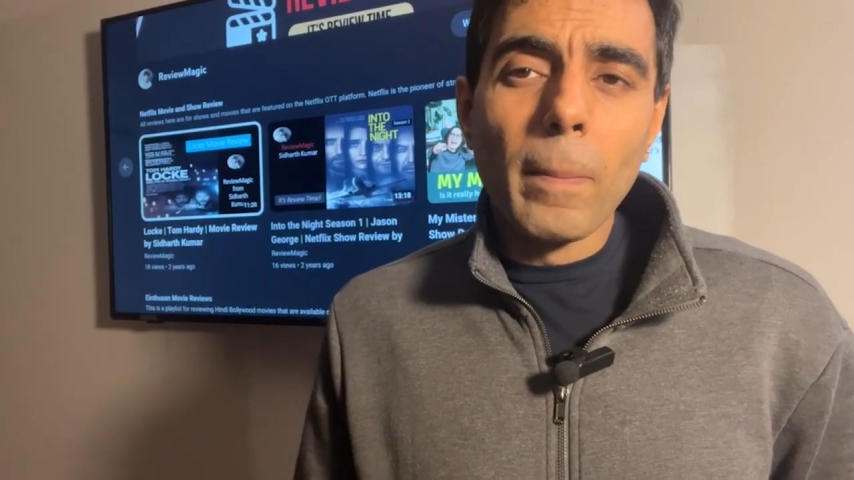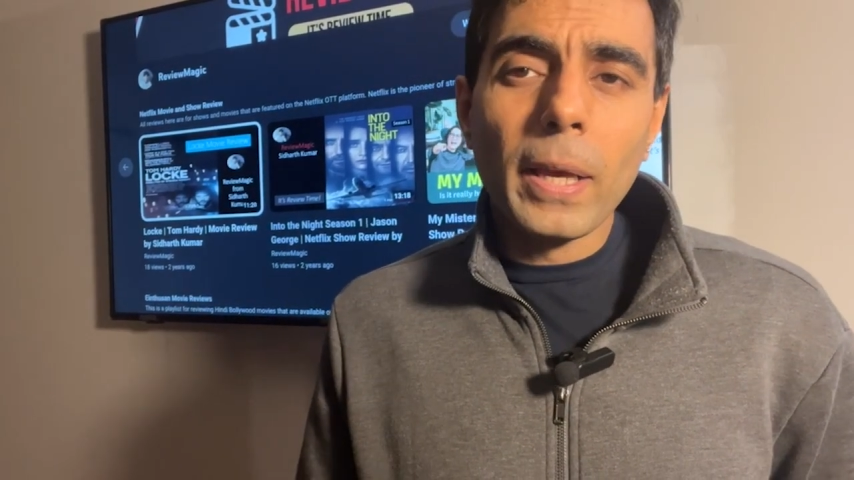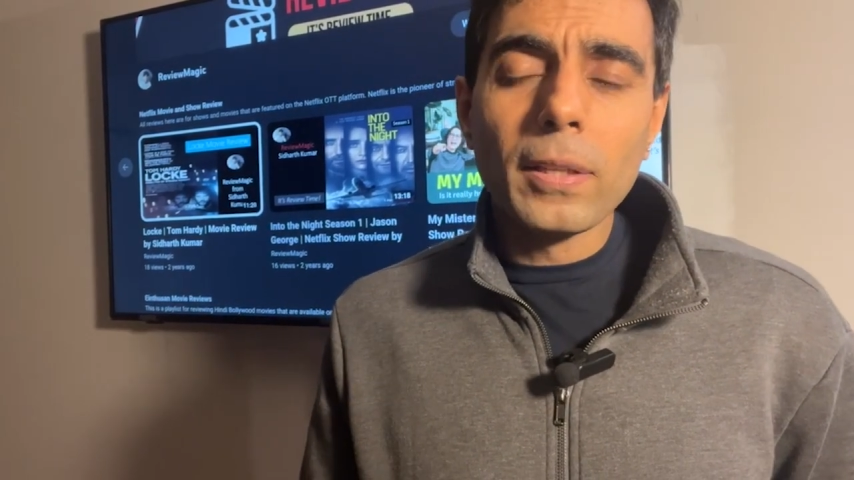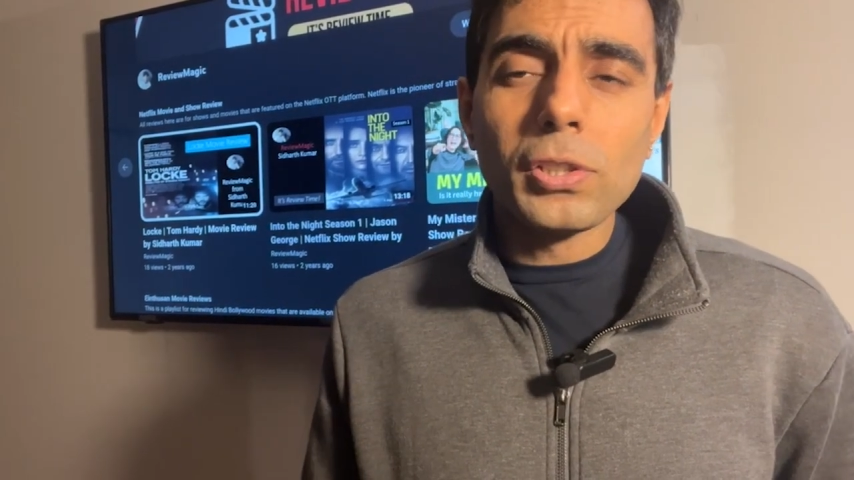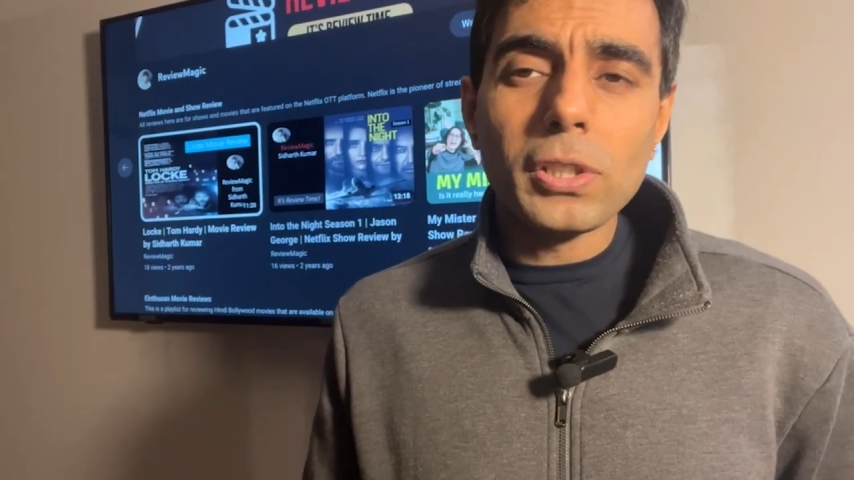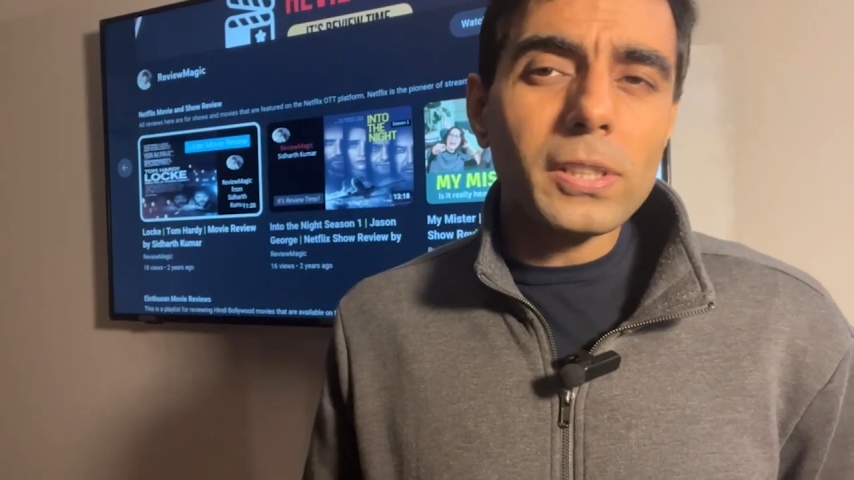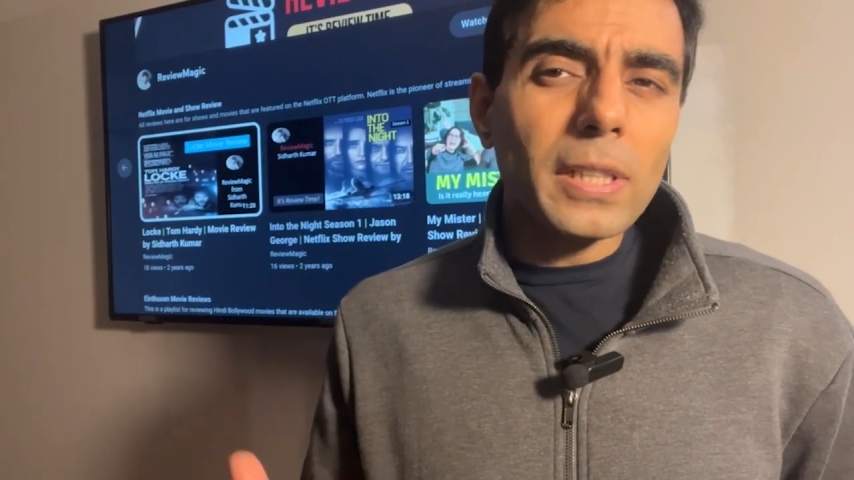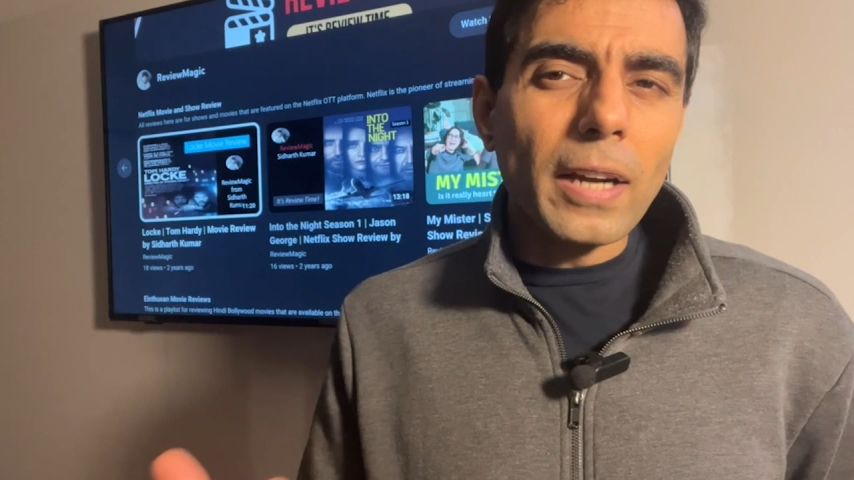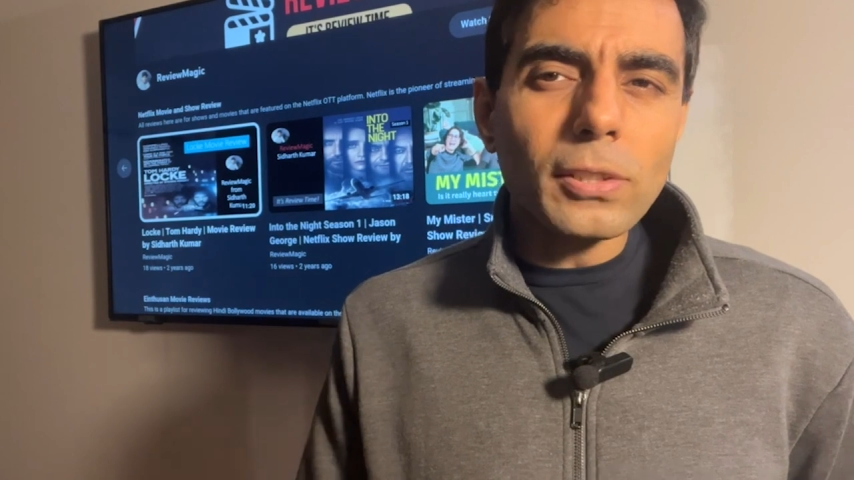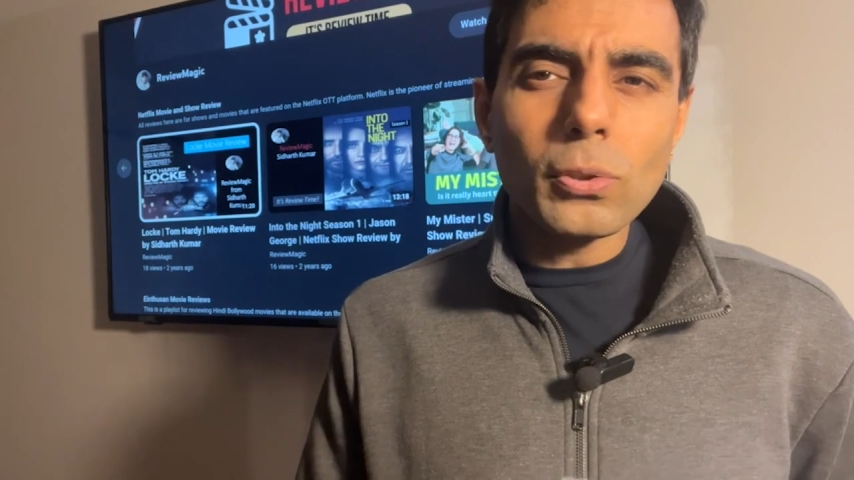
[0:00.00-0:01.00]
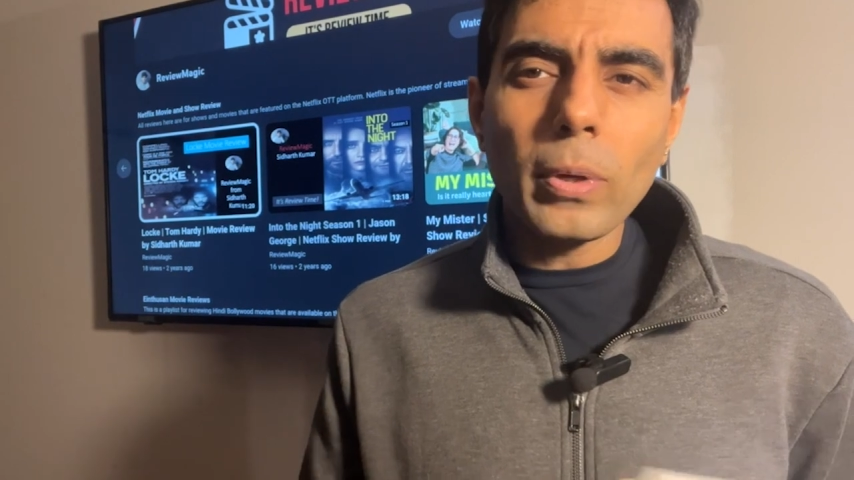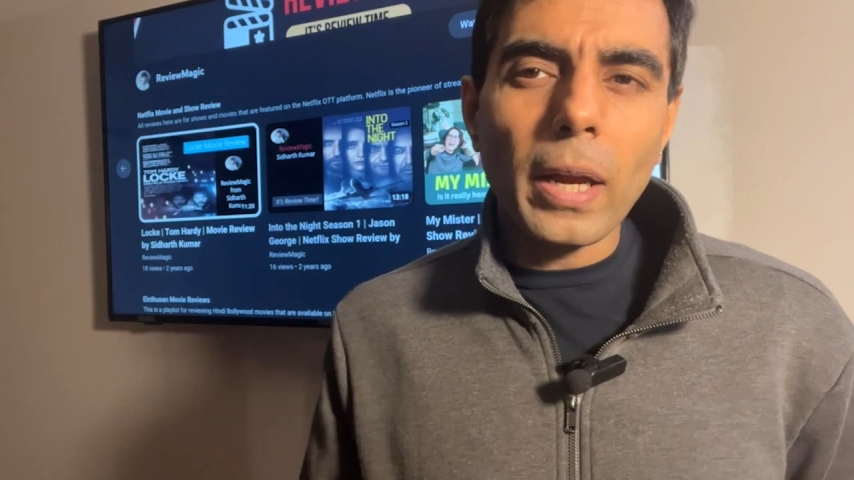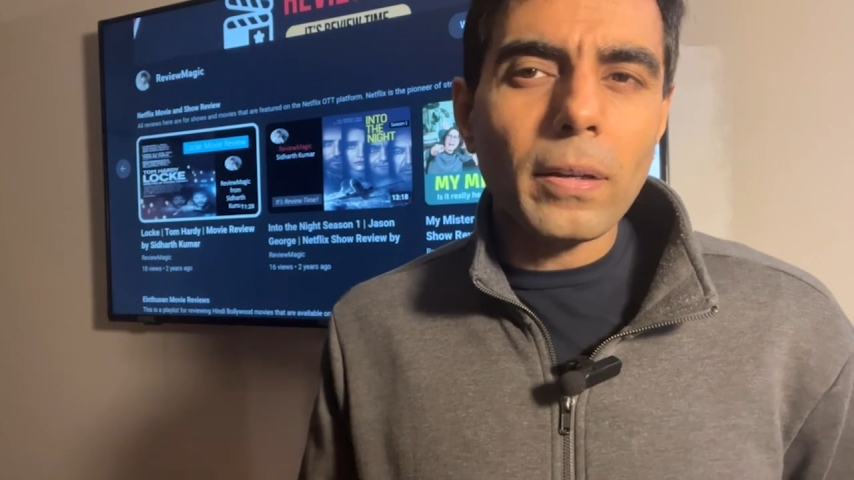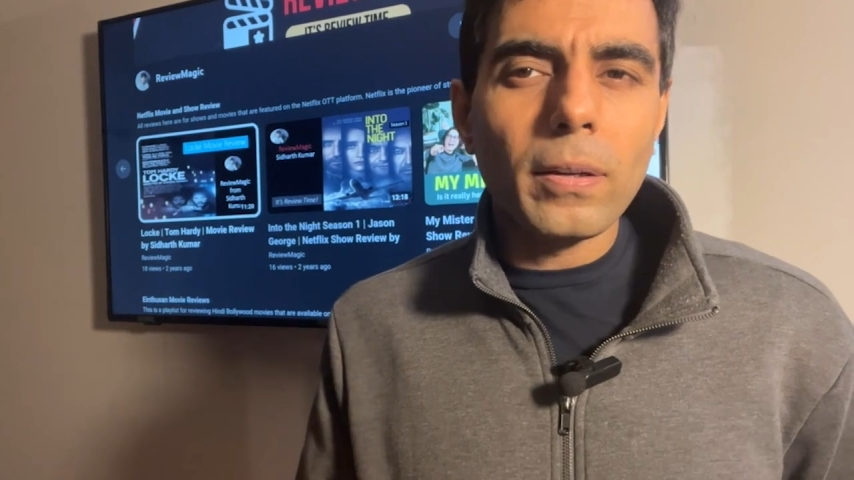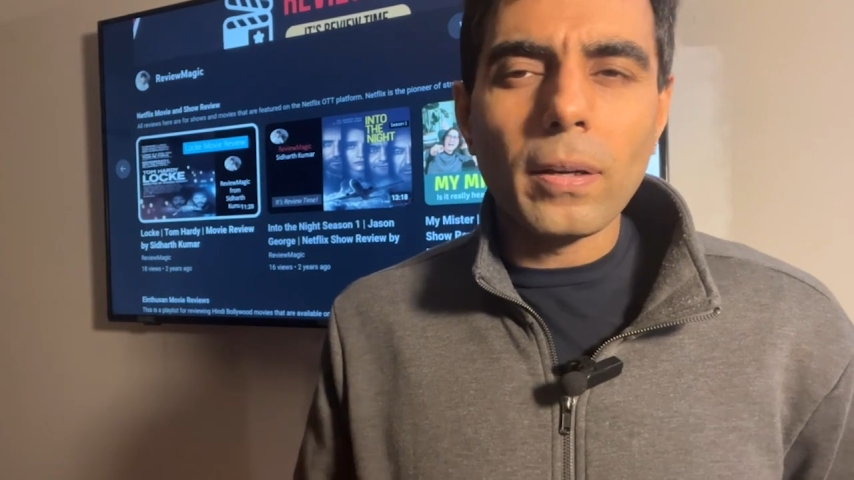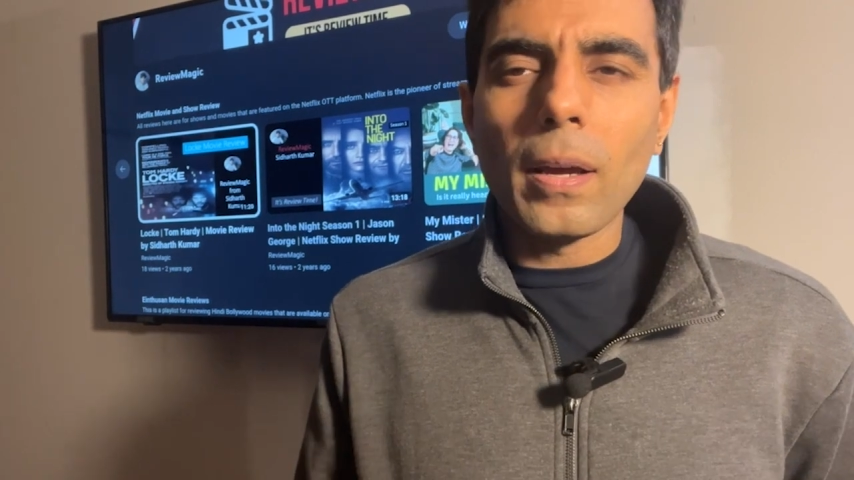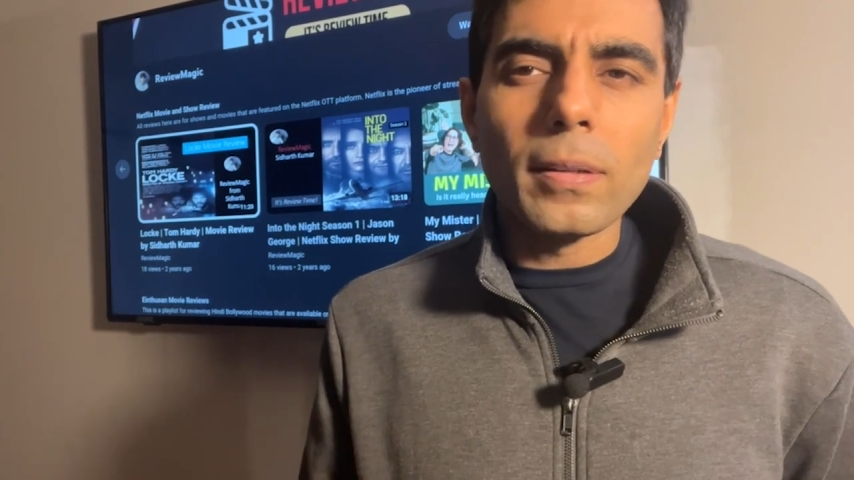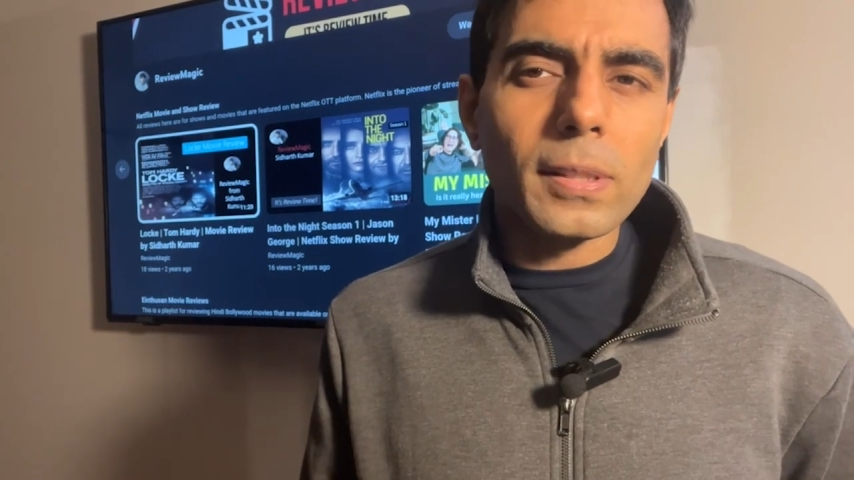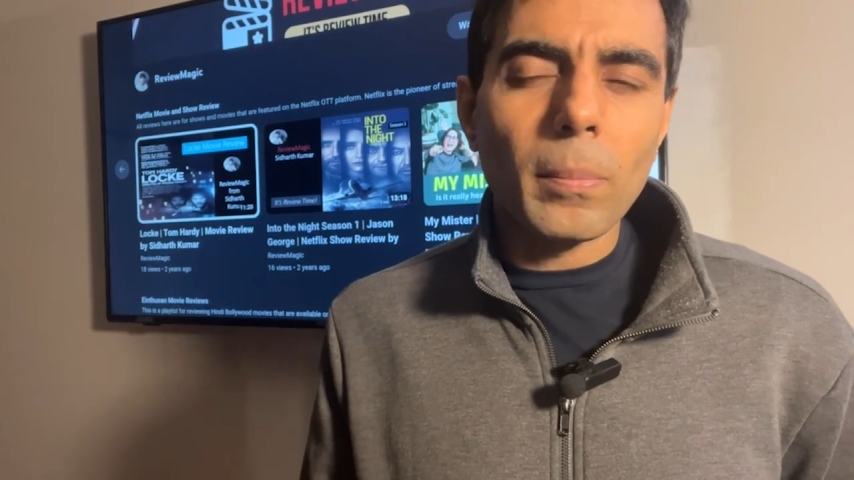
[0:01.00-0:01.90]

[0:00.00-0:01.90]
because she starts to get uh,